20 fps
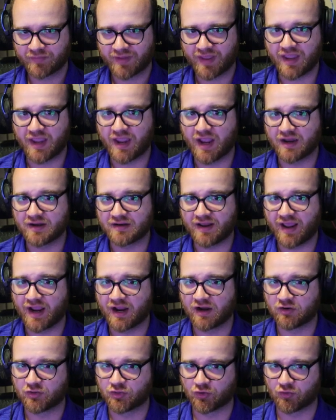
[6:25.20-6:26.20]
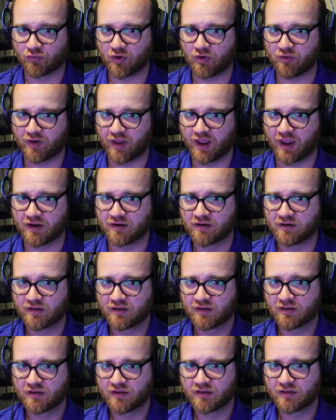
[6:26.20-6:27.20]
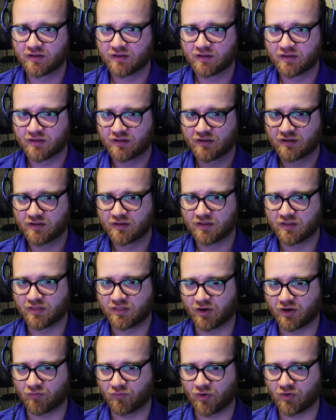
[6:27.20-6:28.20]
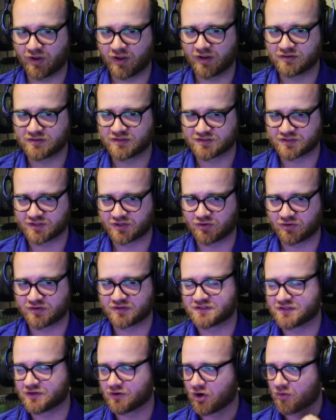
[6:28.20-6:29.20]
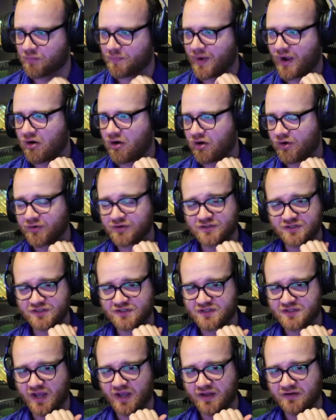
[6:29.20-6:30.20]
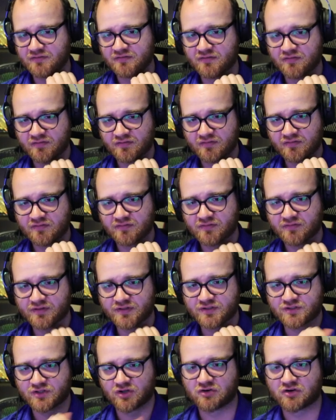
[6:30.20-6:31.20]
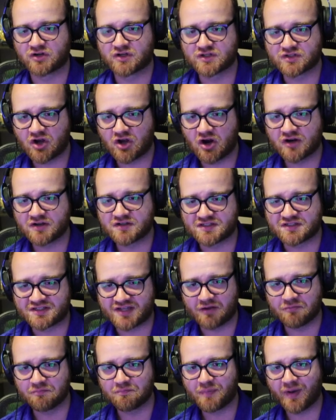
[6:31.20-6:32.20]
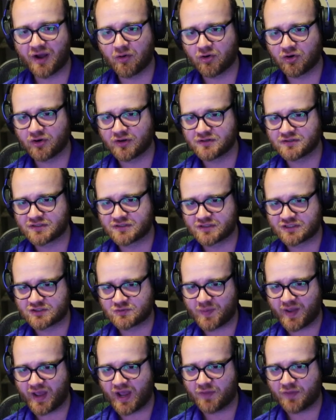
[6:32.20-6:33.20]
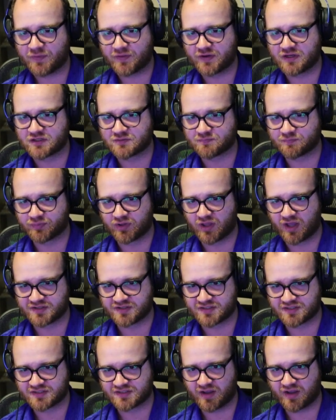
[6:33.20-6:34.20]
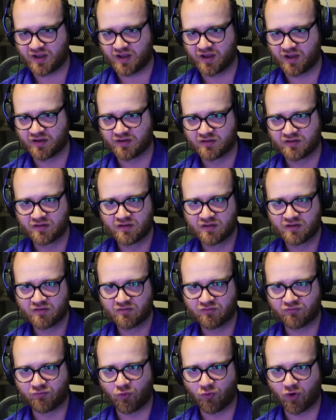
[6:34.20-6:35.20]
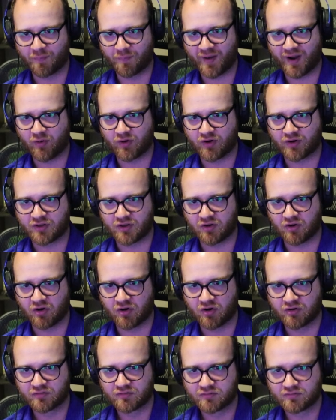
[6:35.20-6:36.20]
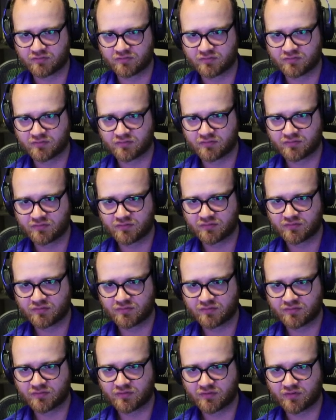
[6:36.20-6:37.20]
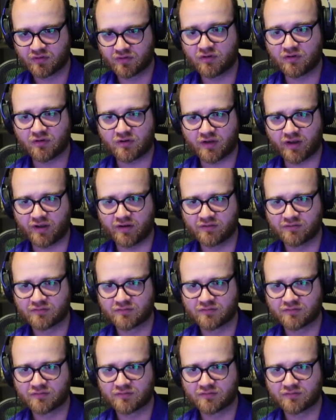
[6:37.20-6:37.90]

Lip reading: And their Ronin. Their Ronin doesn't go to 0 power, which is sad. So Khazar is 10 power into this path, and he's plus 4 power here. Oh, okay.